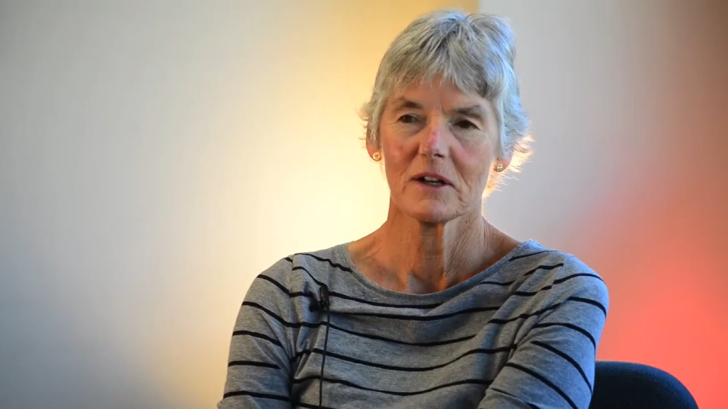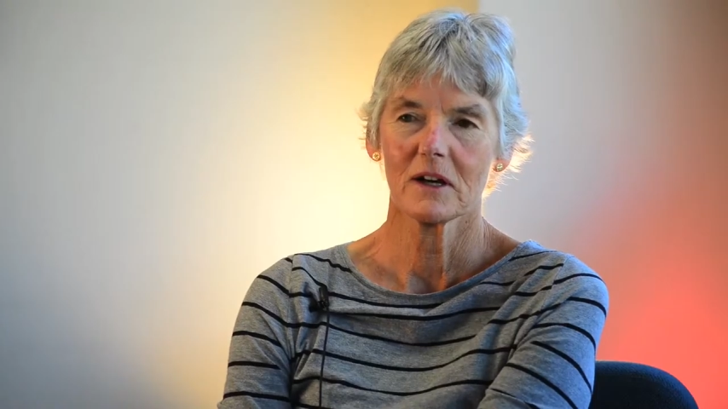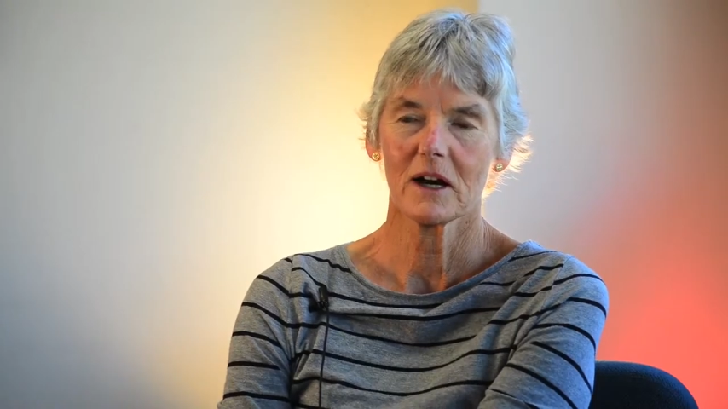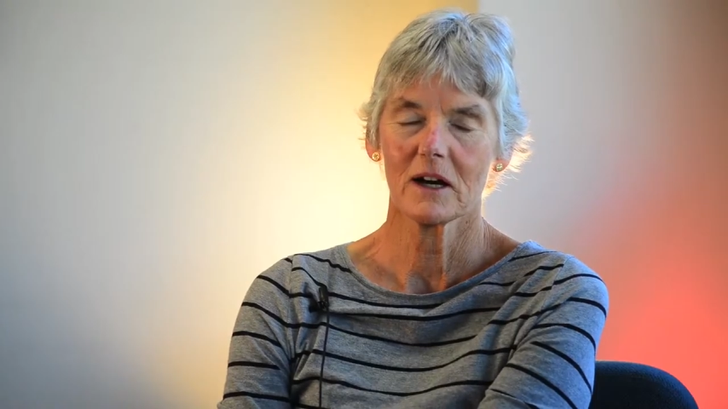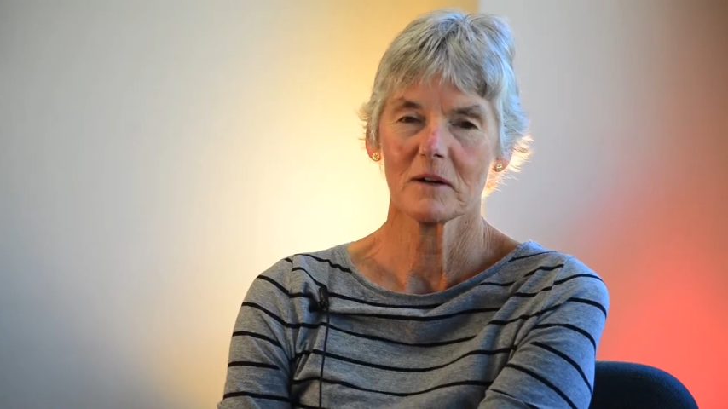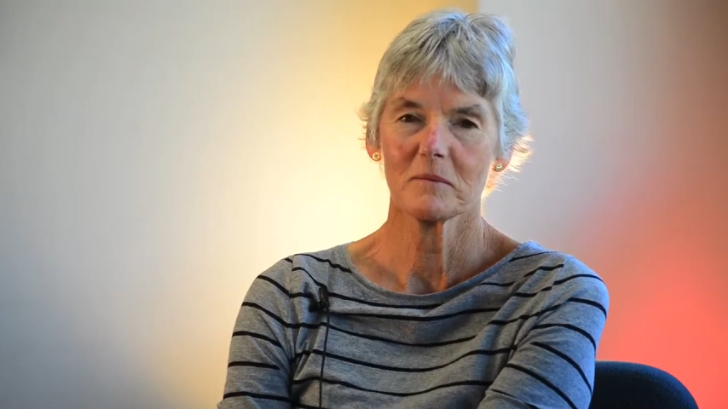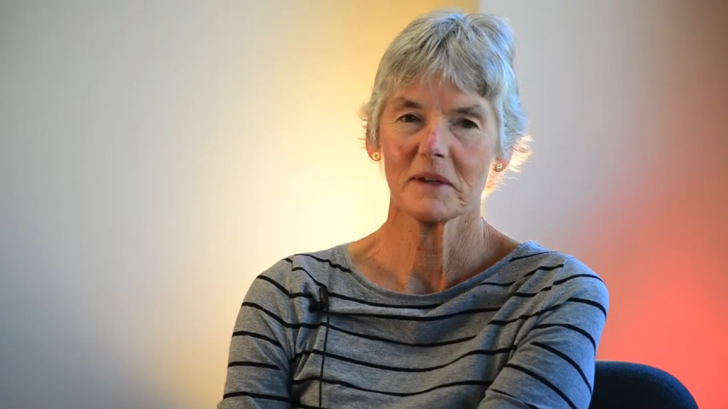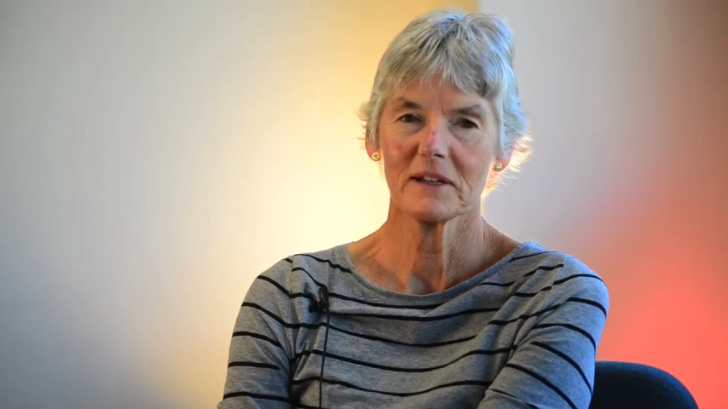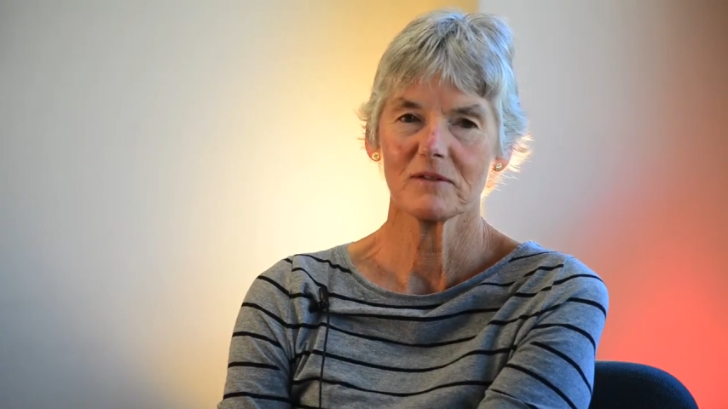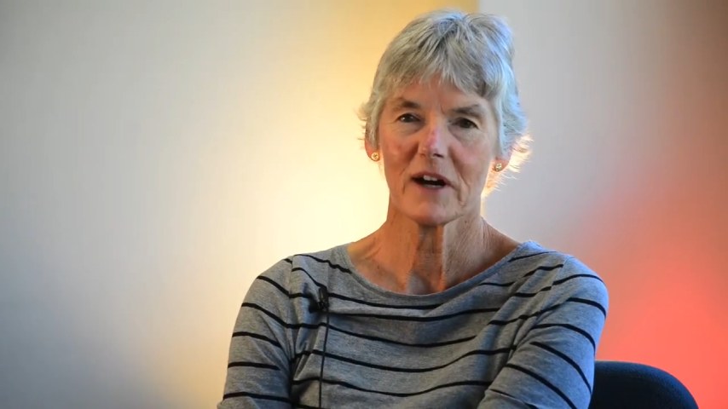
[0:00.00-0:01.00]
um,
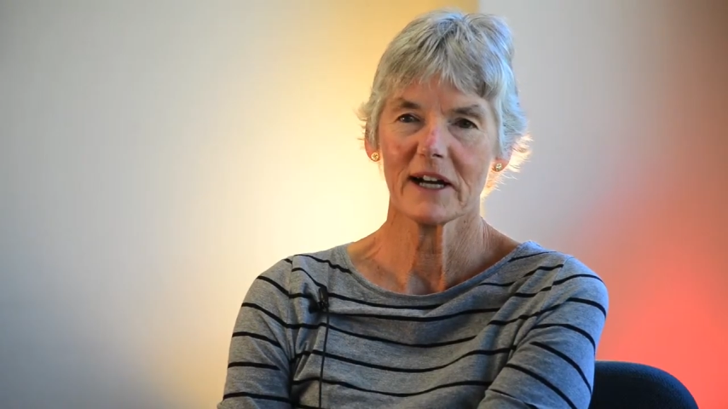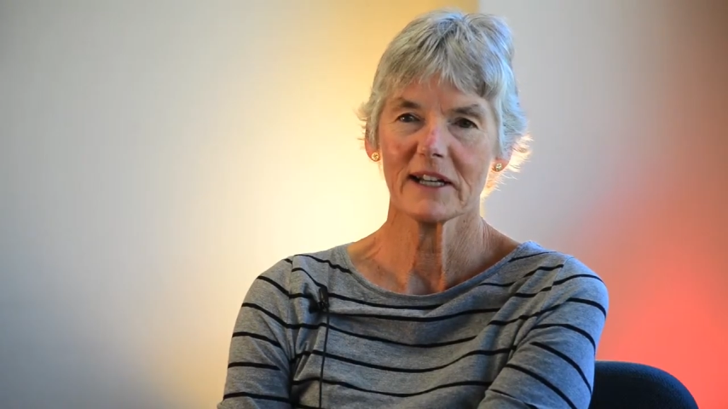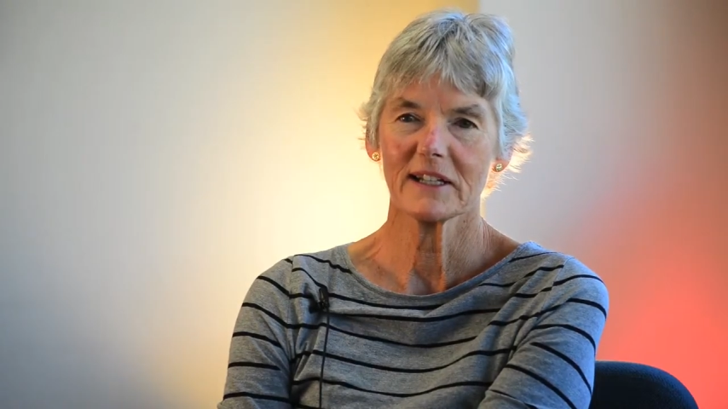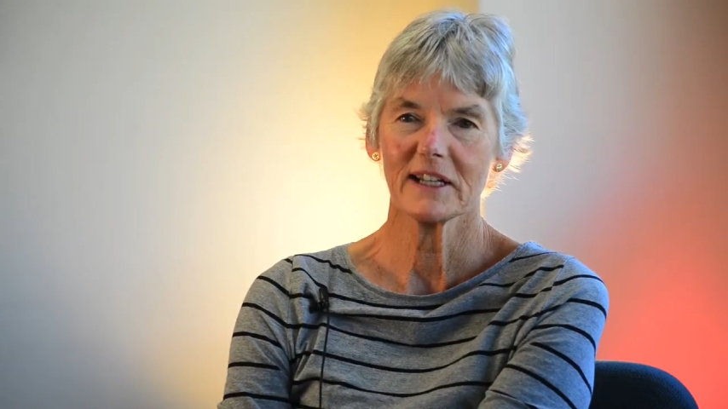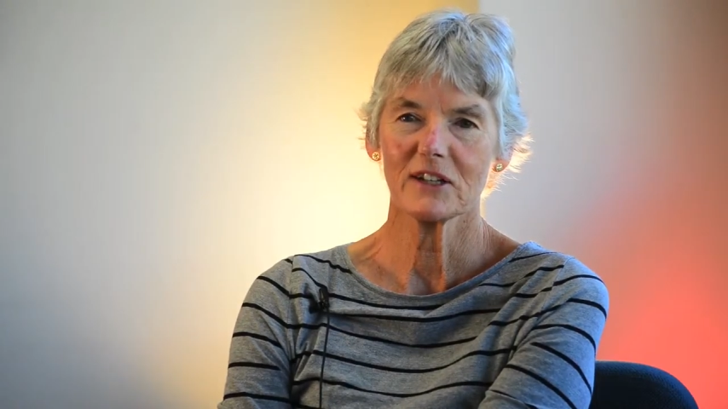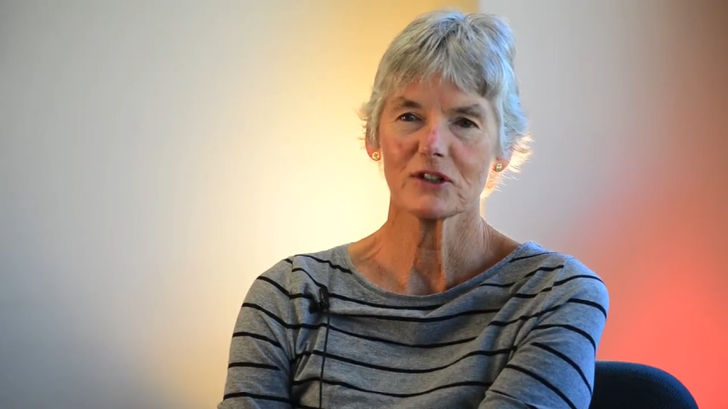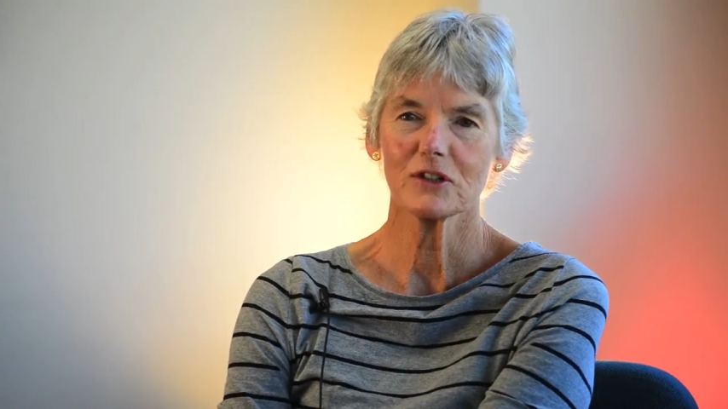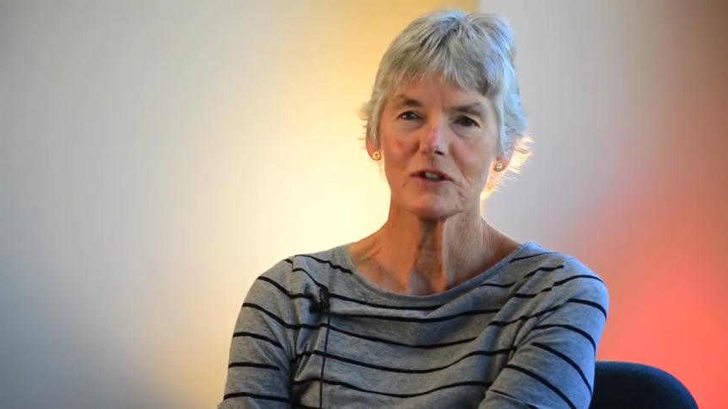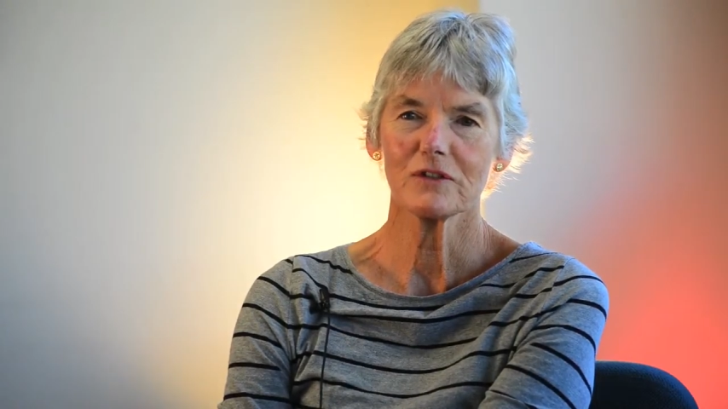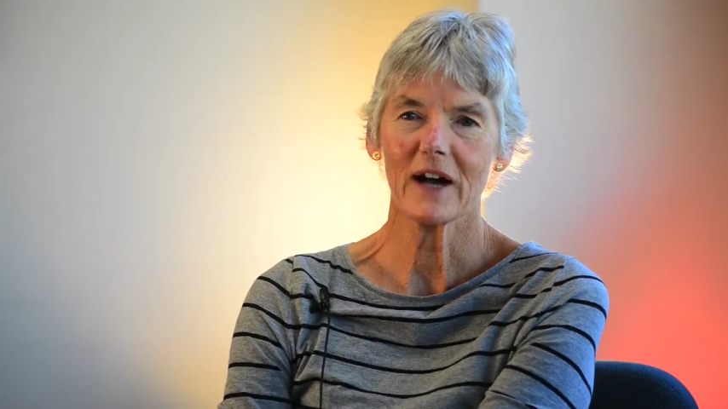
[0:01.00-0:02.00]
invited each
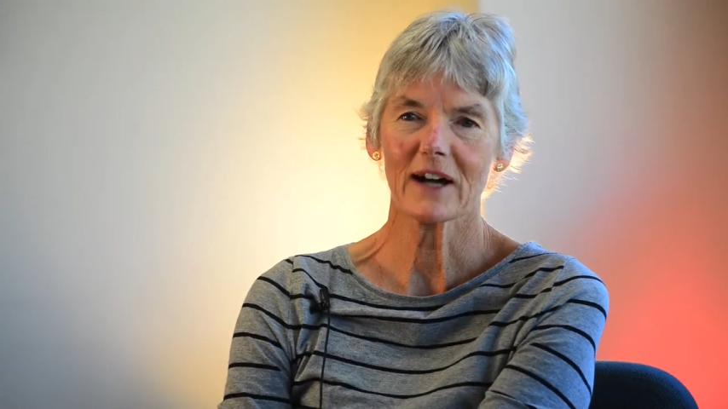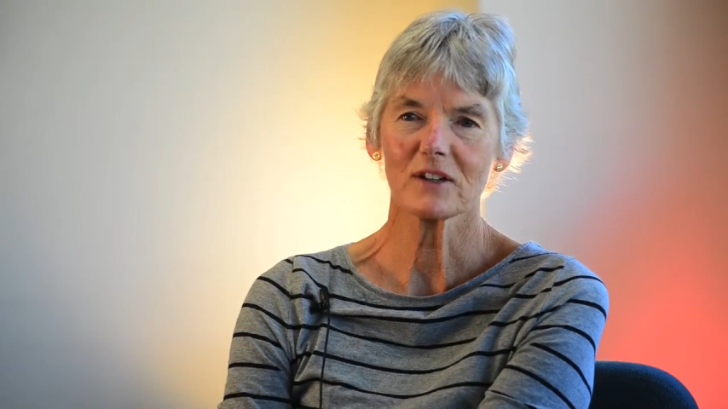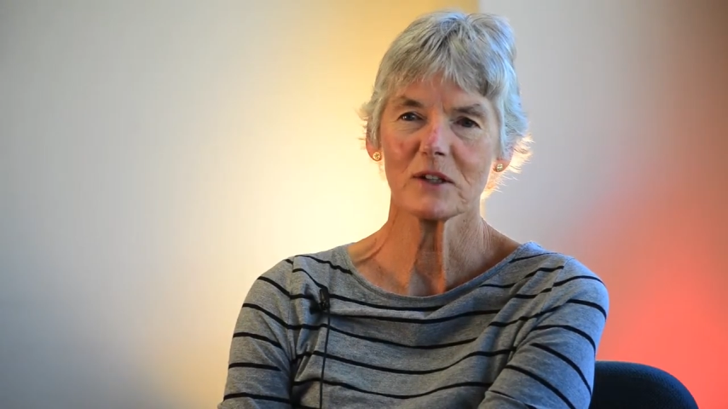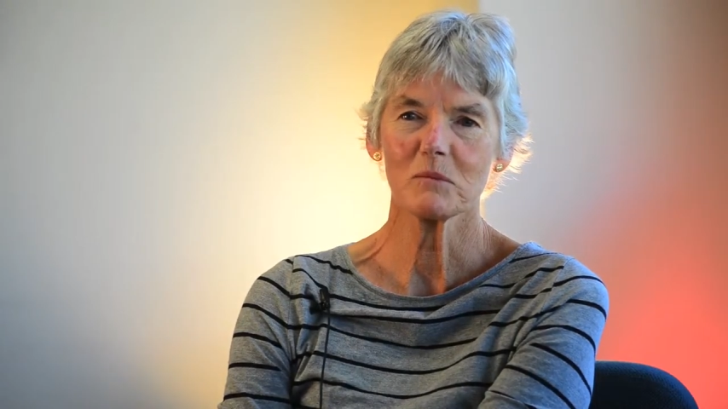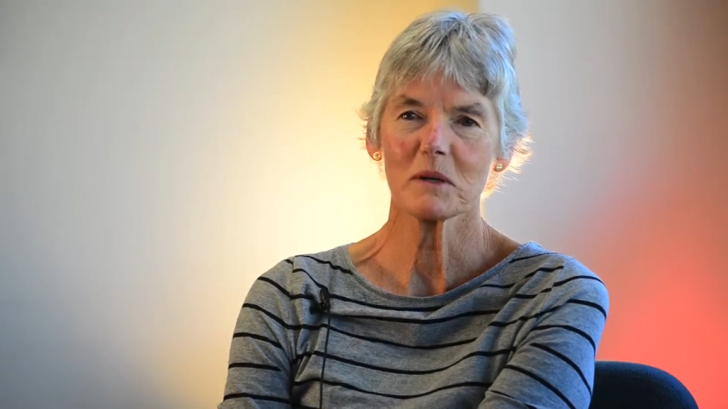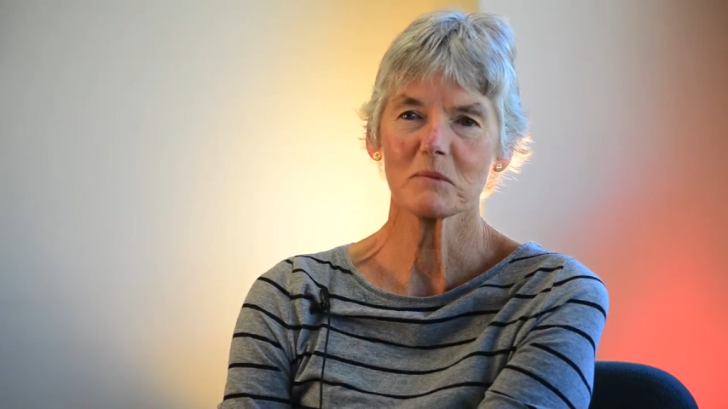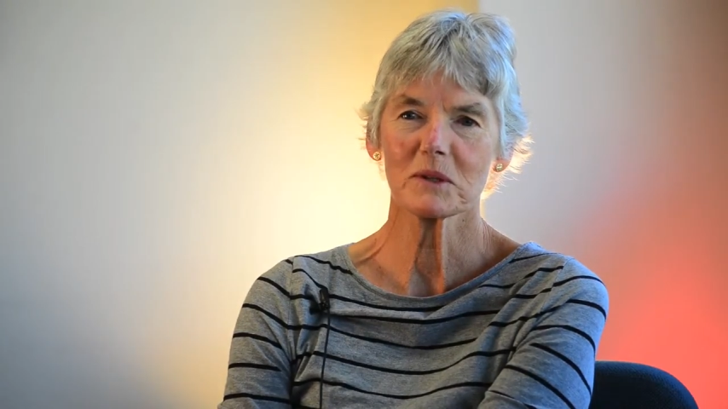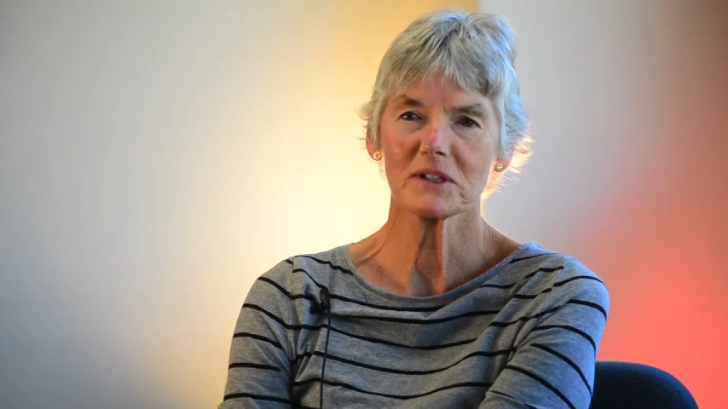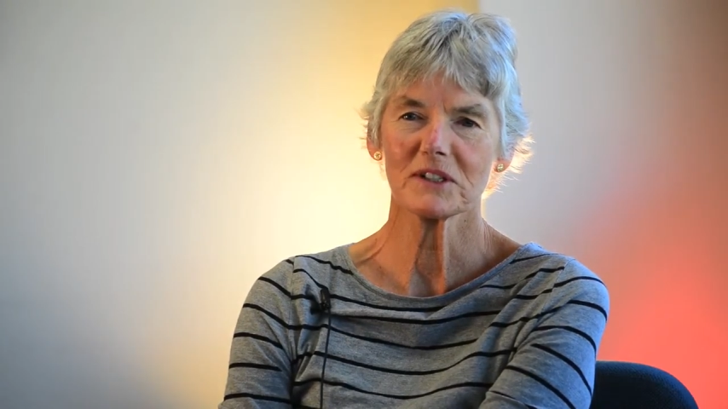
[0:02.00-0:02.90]
new faculty member